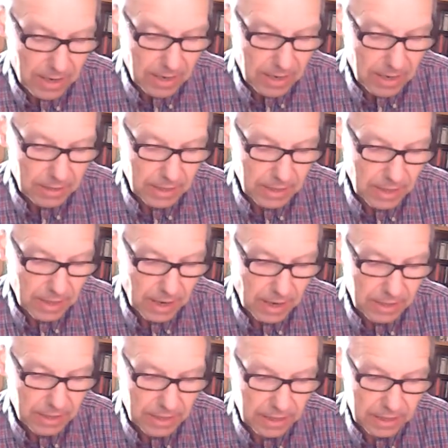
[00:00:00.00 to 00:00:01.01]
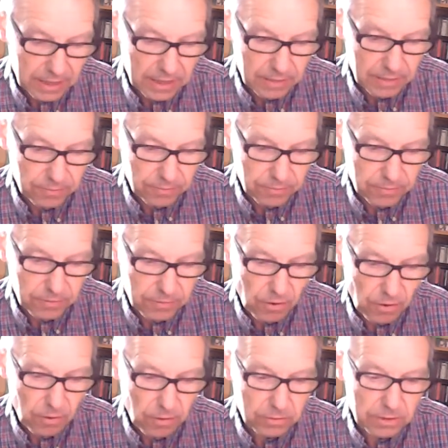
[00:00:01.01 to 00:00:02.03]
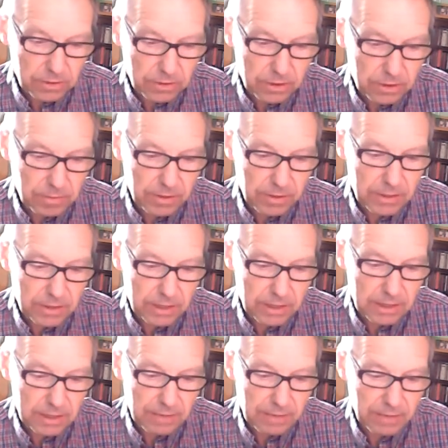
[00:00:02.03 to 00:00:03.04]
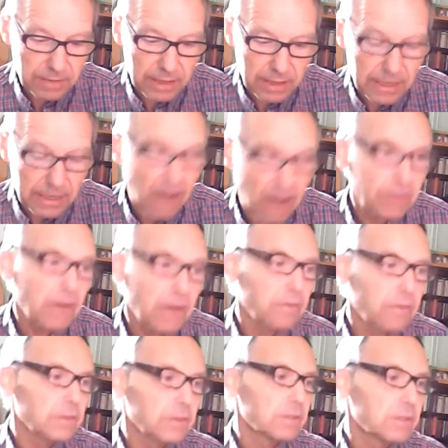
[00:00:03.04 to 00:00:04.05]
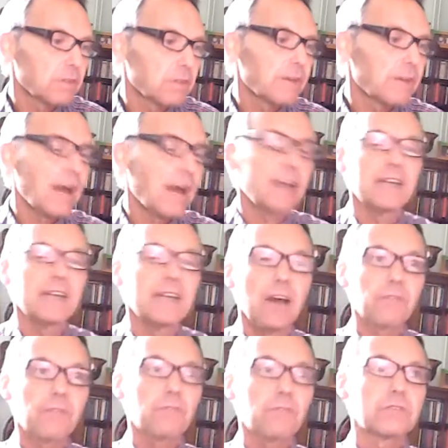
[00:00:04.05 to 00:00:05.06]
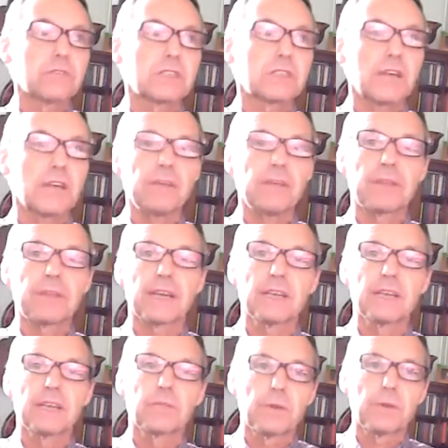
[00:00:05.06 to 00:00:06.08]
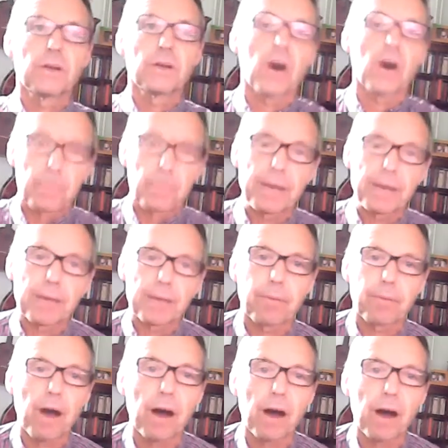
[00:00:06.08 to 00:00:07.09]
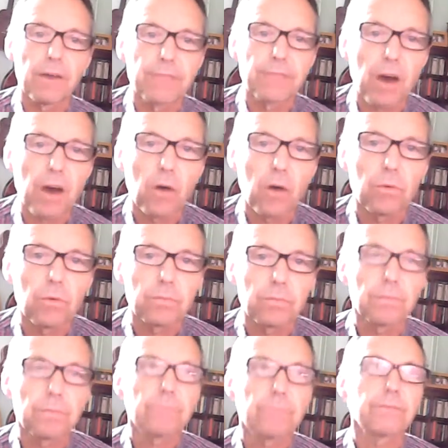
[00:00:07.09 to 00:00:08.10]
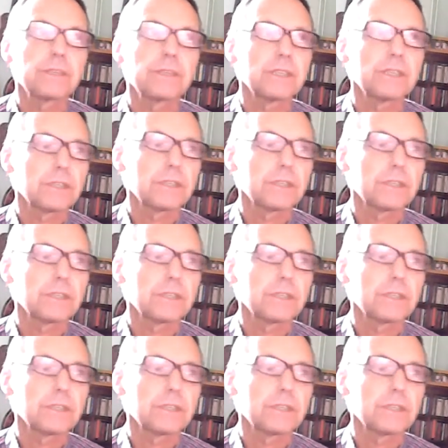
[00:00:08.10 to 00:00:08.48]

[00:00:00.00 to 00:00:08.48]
you know, I think the rural communities and everything like that, although it's sort of like in the overall scheme of things, we're not a big part of the whole British